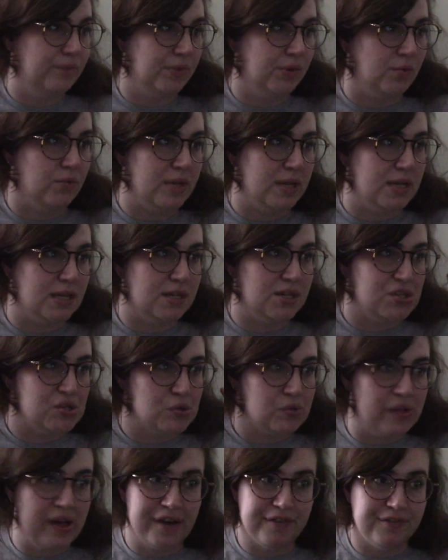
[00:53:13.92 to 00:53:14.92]
we
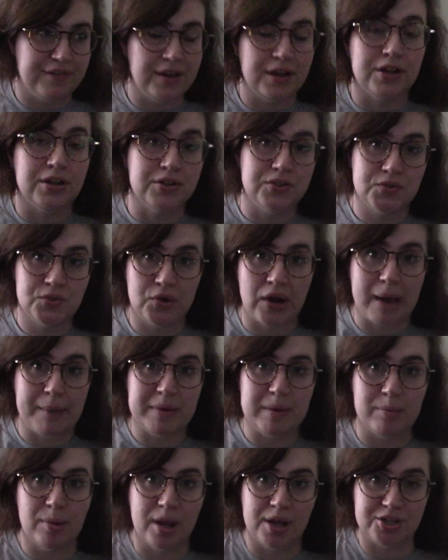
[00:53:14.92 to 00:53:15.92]
do love a good
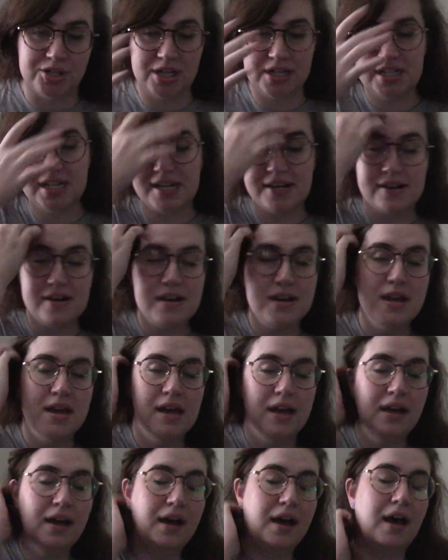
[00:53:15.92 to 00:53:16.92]
scrappy project here,
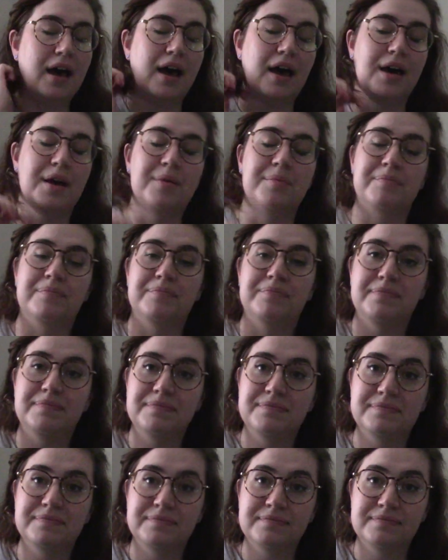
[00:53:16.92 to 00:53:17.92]

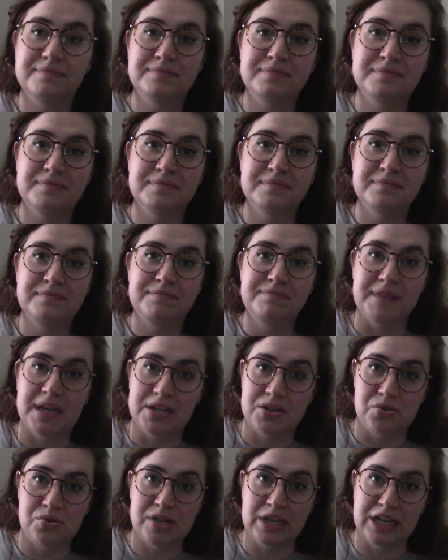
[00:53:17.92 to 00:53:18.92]
they
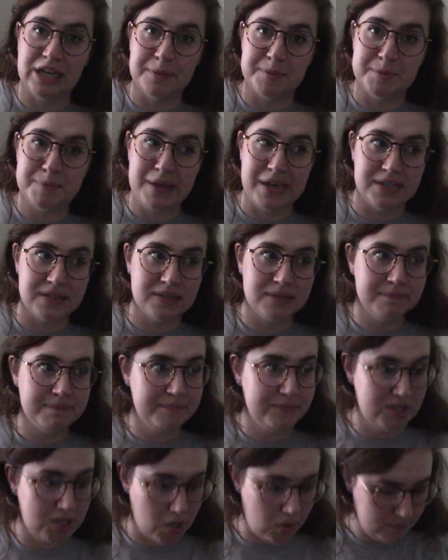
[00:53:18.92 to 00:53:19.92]
do take up space.
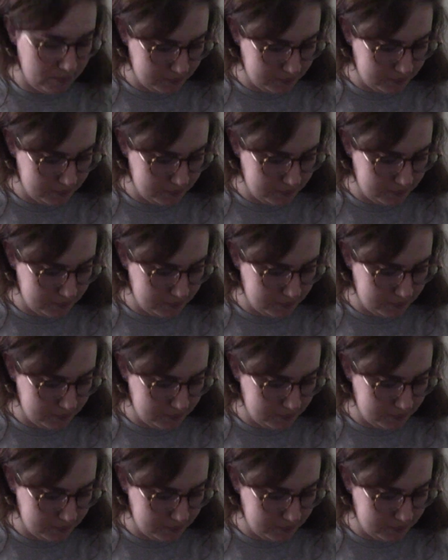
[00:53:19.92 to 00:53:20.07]
So